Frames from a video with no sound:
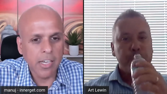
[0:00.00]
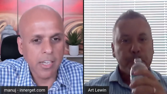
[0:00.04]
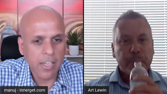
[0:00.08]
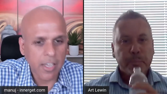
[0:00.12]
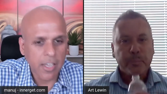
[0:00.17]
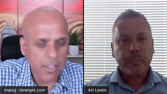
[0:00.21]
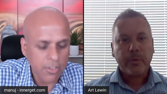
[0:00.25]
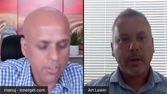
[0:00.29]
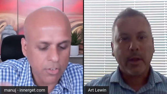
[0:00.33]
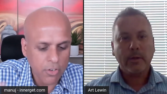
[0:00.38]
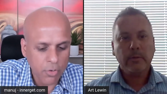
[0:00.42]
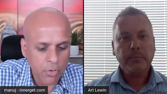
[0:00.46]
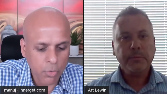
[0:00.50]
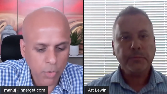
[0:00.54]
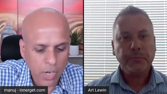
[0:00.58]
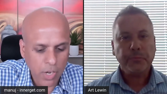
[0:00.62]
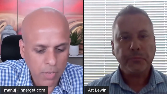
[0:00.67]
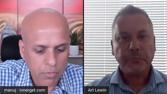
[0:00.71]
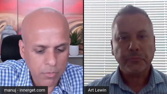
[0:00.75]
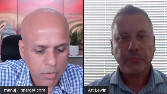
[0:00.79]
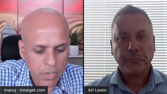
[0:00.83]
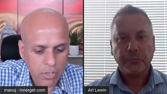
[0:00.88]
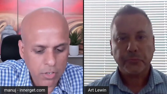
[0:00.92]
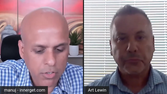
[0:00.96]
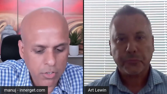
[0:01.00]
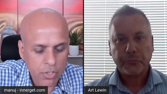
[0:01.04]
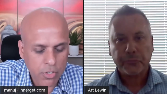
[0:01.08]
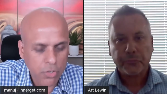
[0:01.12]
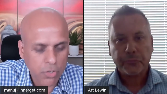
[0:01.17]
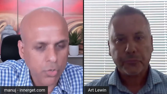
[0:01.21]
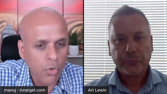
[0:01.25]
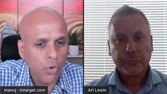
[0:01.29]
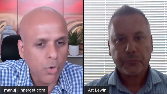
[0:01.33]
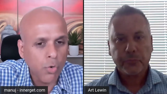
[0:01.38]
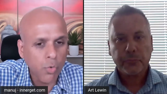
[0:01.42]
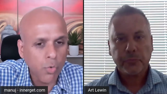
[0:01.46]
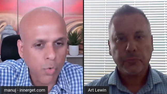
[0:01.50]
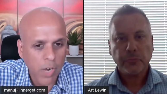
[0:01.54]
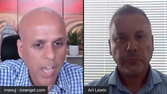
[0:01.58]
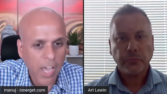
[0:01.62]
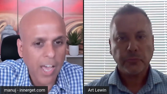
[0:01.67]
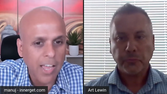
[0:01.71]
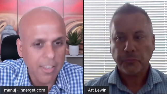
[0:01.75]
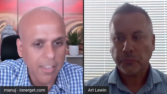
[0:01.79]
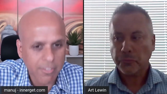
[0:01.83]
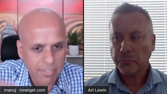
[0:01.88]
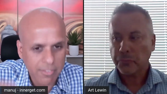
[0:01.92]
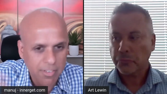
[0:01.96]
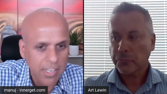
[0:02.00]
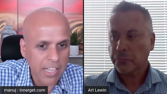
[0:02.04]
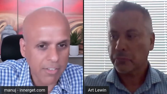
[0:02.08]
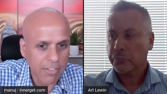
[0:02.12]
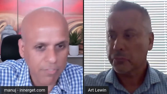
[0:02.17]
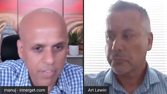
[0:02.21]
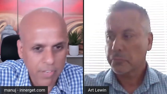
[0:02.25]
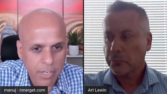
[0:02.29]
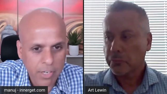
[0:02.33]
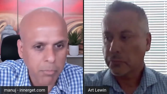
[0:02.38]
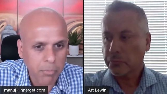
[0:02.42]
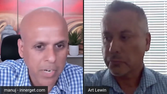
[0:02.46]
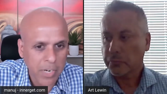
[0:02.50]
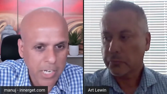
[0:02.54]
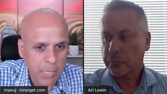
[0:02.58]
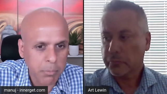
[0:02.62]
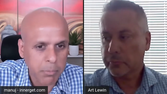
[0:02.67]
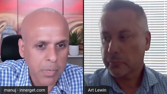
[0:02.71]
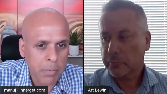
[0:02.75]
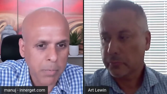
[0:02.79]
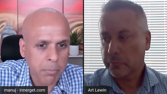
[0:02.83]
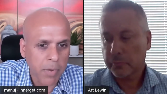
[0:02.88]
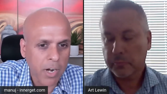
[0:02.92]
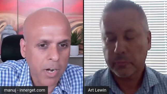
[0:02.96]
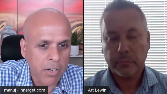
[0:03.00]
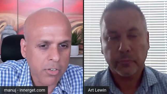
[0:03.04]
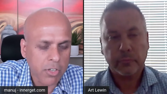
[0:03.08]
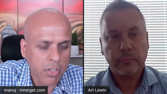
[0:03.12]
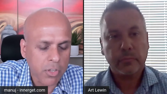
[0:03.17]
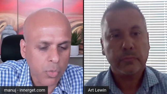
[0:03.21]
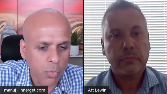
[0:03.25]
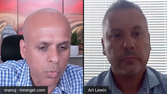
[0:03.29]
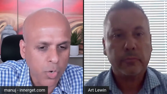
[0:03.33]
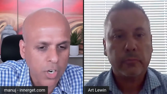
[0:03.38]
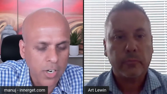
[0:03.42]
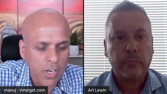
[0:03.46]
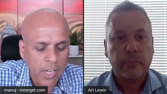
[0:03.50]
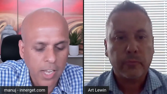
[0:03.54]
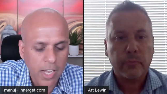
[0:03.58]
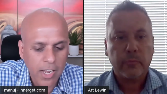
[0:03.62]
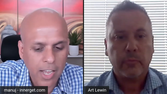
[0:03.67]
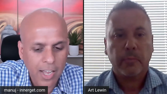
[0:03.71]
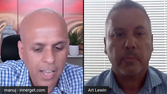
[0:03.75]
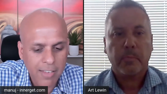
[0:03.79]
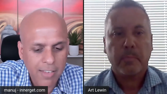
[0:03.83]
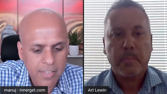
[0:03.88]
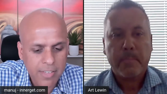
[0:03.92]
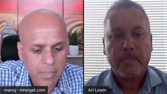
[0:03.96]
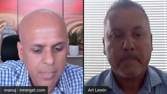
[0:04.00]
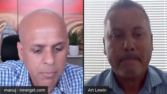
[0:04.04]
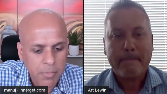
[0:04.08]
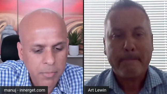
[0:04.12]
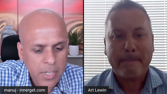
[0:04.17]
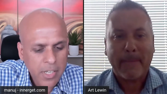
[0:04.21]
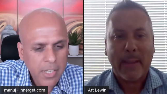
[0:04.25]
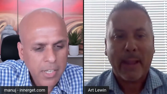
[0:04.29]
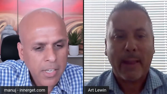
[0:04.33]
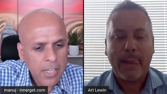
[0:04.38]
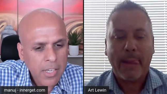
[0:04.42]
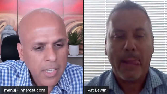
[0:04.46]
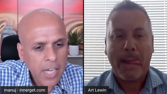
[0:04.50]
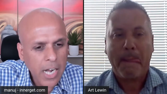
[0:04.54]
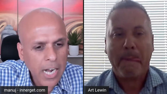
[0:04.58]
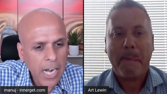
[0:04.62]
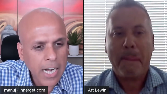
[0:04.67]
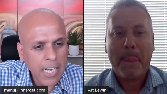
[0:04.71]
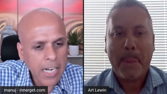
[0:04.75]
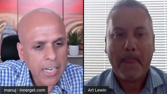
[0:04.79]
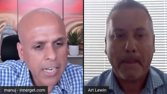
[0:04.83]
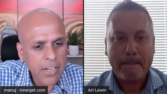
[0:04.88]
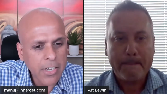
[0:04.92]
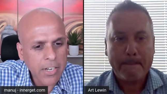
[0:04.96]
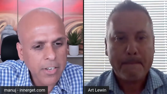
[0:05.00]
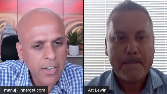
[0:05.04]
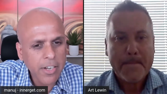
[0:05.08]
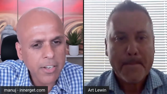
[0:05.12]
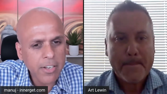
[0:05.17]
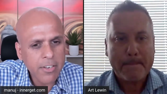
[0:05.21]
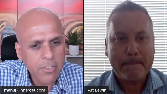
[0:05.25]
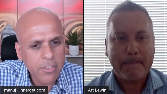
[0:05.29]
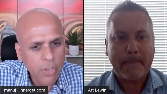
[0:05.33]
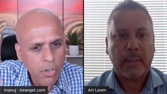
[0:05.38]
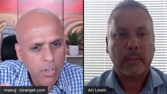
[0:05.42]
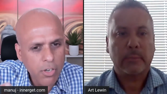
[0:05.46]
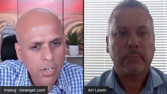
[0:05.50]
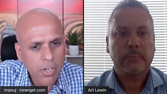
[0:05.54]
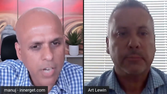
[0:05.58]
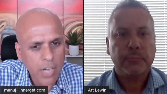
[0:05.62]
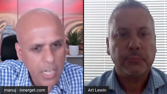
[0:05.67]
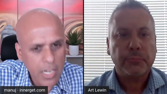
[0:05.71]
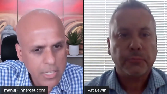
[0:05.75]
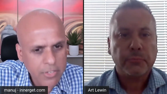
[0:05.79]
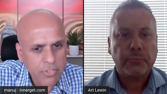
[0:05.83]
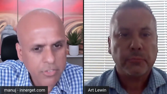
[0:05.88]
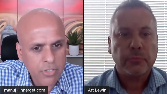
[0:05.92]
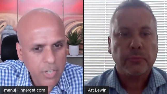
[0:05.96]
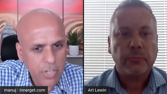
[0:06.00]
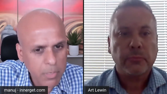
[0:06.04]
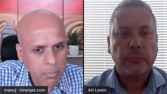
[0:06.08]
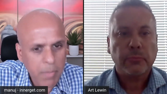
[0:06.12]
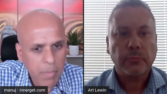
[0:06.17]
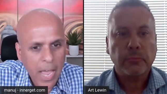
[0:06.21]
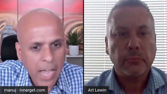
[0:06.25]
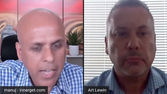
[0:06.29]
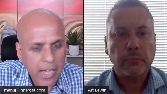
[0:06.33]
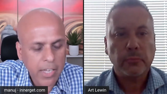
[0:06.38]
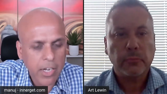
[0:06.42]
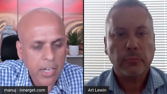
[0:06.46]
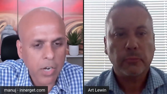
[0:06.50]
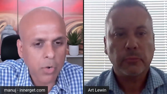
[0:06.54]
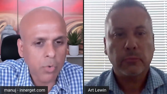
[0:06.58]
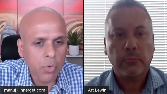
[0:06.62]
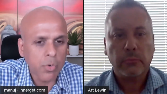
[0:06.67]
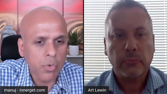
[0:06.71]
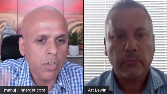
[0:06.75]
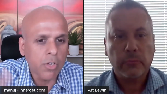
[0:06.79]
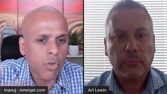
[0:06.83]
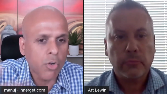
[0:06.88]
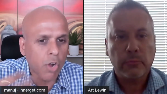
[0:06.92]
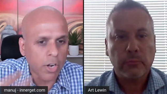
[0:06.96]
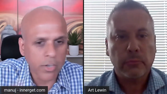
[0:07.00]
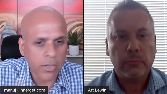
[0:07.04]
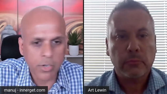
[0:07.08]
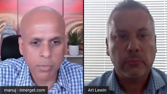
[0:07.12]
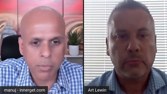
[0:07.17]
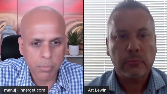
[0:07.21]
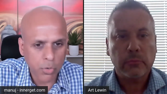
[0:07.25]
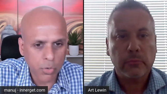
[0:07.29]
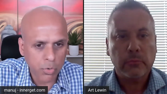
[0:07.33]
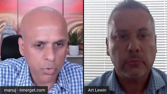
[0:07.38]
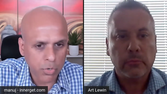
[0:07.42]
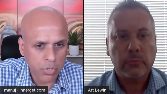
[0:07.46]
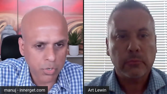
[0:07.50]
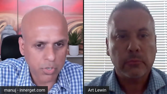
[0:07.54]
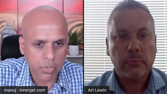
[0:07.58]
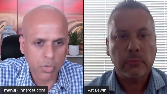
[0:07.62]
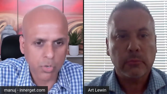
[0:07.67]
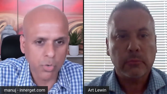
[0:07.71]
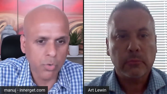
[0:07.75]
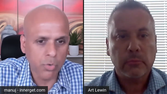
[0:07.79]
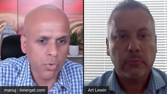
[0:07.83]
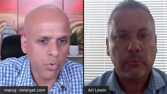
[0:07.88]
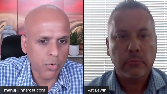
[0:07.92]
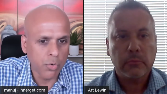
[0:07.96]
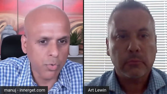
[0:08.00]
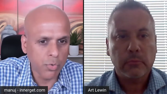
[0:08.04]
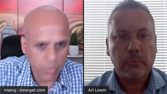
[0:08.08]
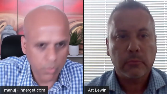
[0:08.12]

Speaker 1: guest who comes onto the show who has lived in multiple parts of the world, I ask them, uh, did your cultural background contribute to